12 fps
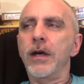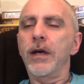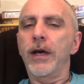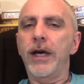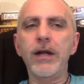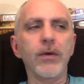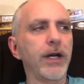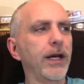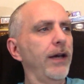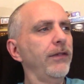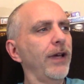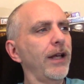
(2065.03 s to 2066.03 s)
Anyway,
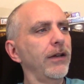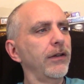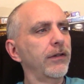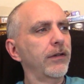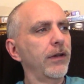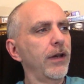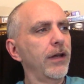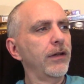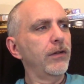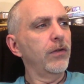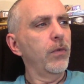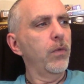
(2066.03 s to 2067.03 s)
guys, that is
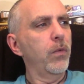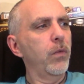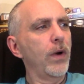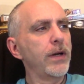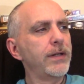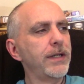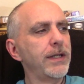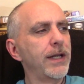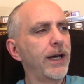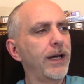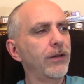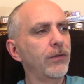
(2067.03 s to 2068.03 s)

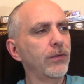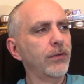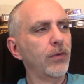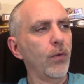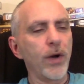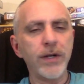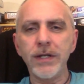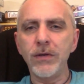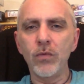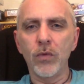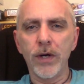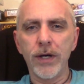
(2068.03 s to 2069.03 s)
29 through
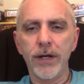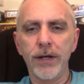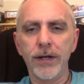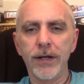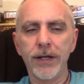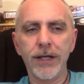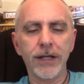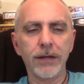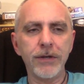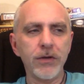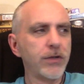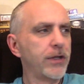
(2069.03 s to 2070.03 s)
21. Again, let
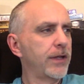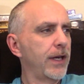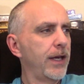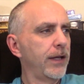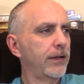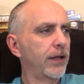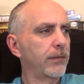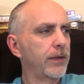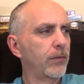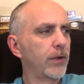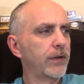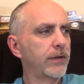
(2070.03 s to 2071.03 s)
me know what you think. Tell
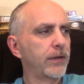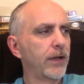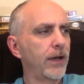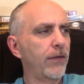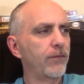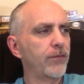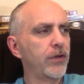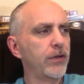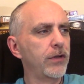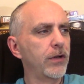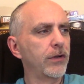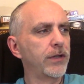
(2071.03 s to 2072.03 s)
me what, if,
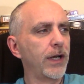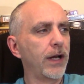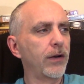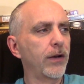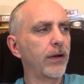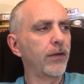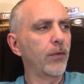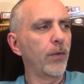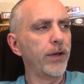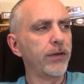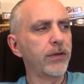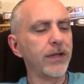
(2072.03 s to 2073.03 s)
you know, did I, the
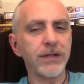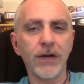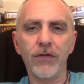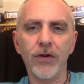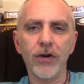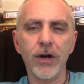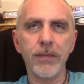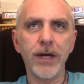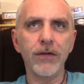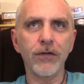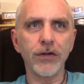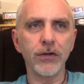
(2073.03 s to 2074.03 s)
one of the things I figured I may
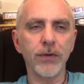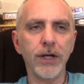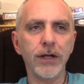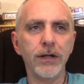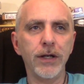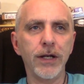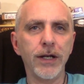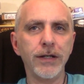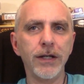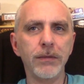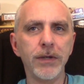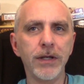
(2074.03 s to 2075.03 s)
have underrated, and I
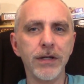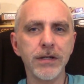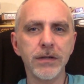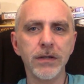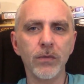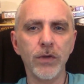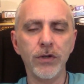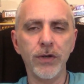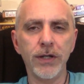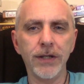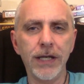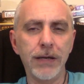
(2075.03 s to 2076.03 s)
did it because when you
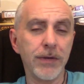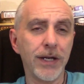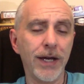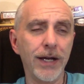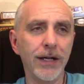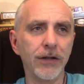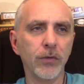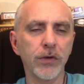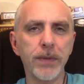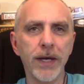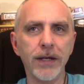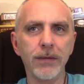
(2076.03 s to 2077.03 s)
end the game, it kind of ends
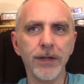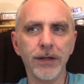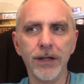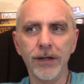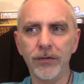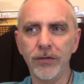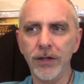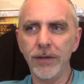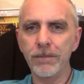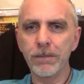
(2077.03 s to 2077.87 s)
with Pandemic Legacy.